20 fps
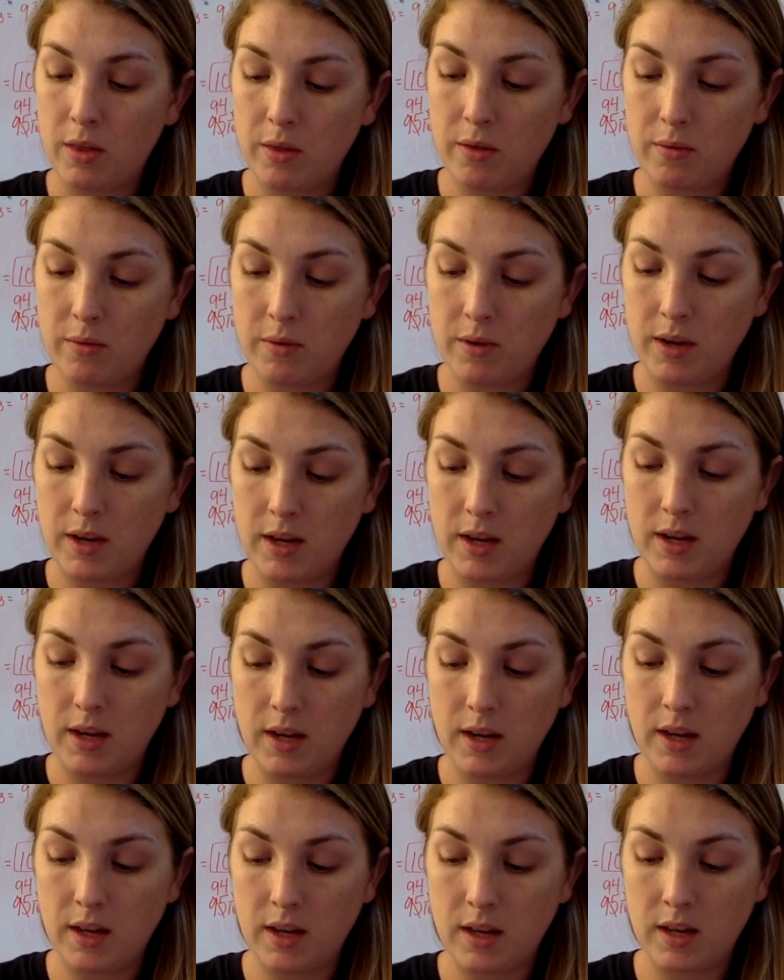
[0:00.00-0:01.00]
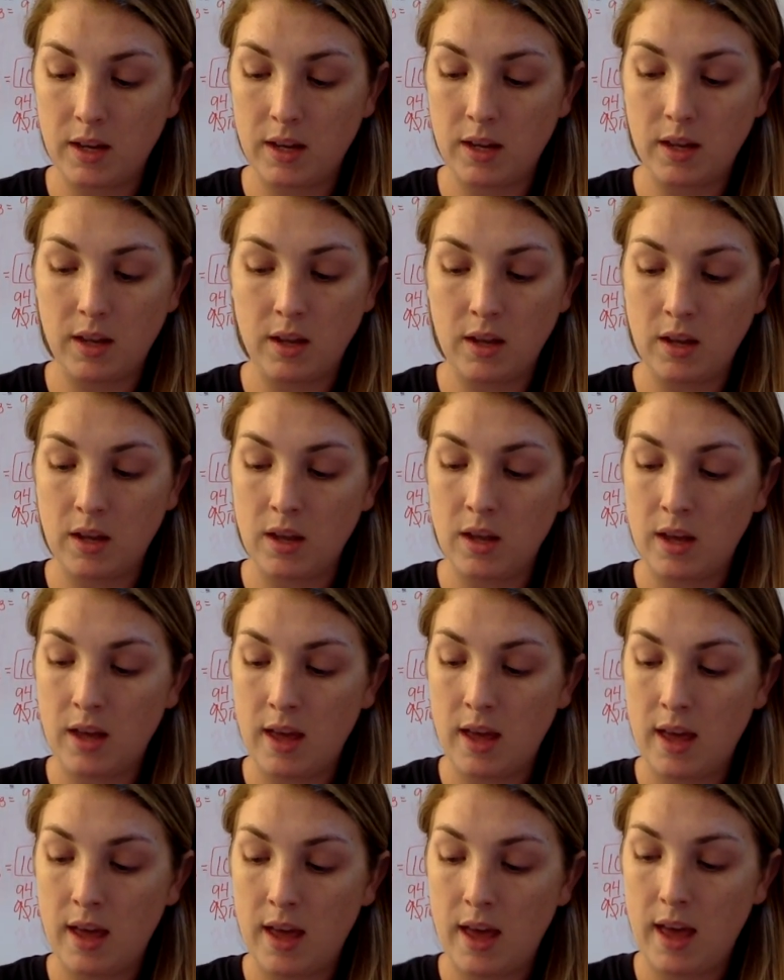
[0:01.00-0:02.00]
3
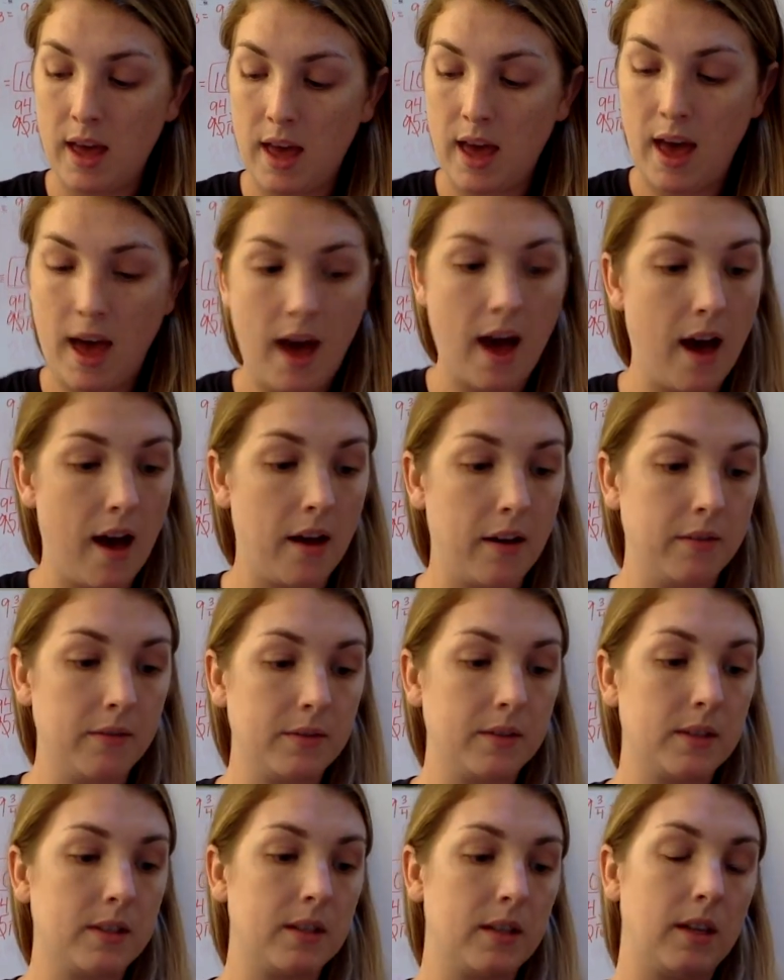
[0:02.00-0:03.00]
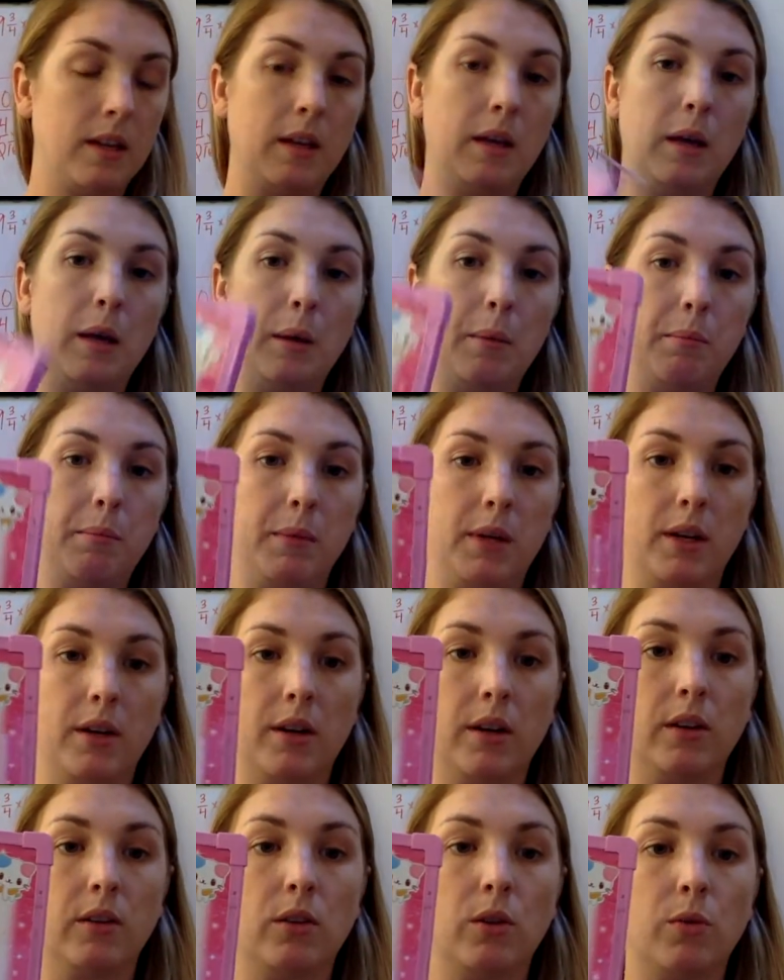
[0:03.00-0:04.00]
halves
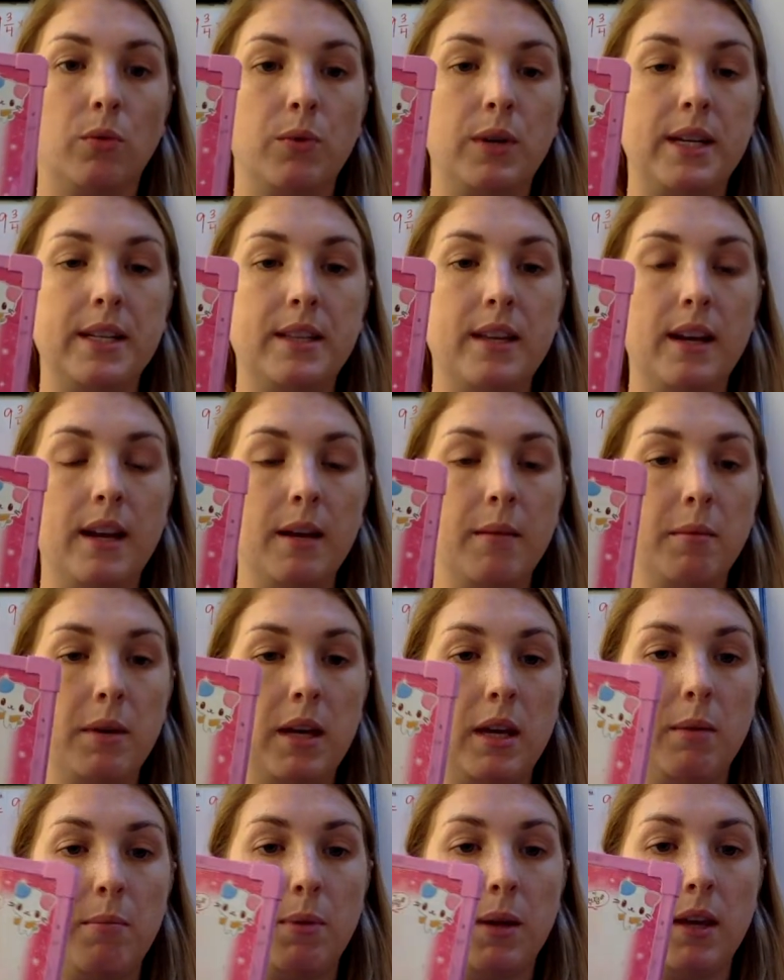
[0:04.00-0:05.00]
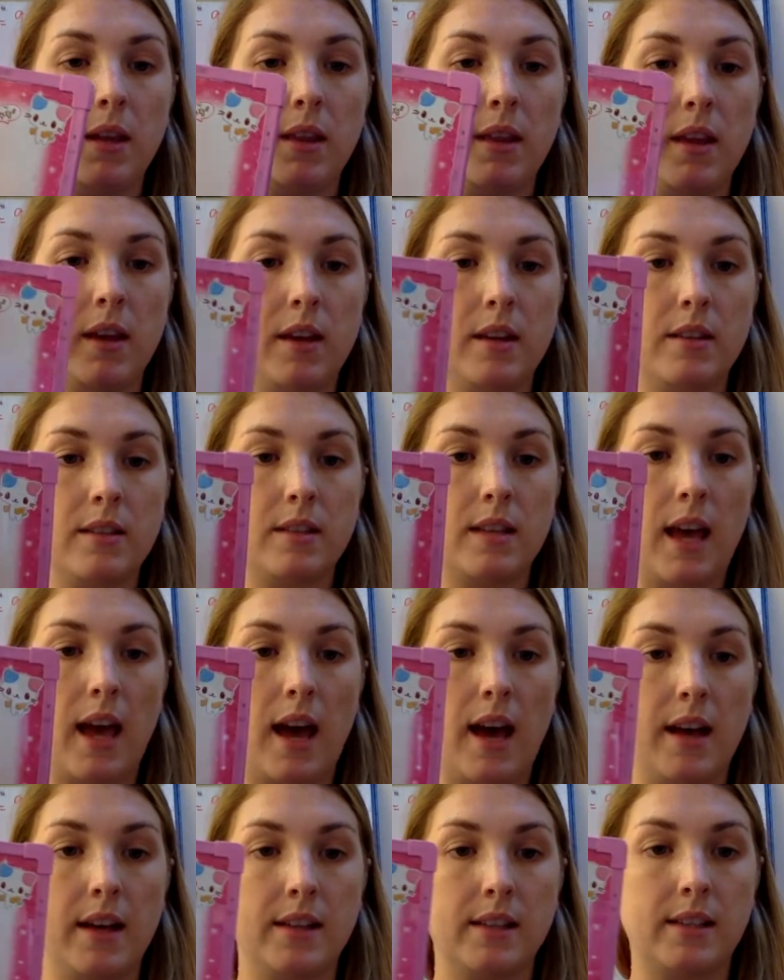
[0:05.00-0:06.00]
meter. The reason I'm keeping this
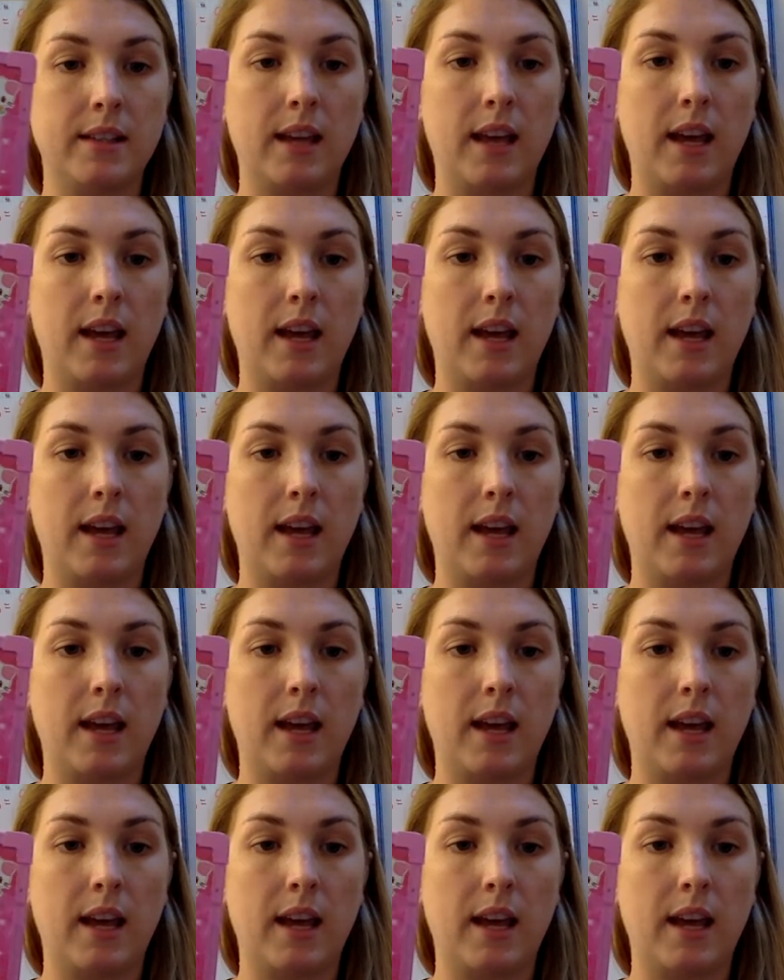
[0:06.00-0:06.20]
as